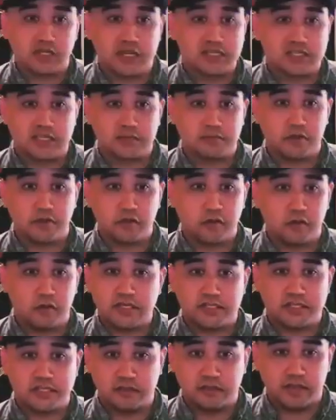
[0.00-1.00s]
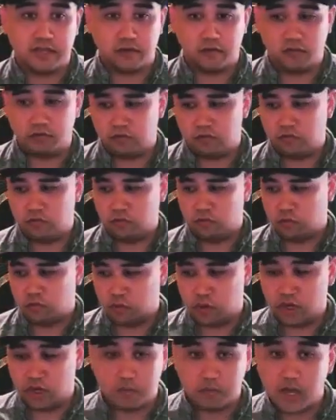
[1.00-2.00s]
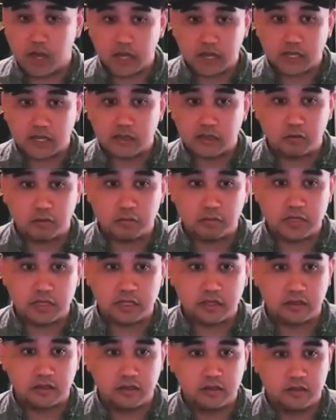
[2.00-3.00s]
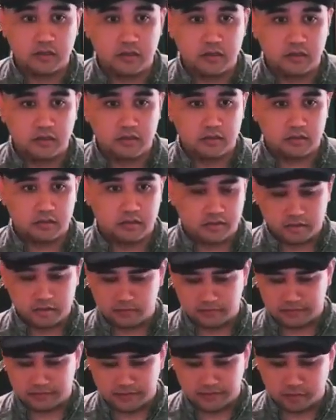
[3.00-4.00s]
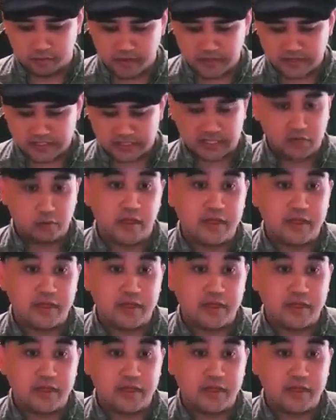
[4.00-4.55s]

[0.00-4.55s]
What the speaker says: them, otherwise they'll like run amok and they'll basically run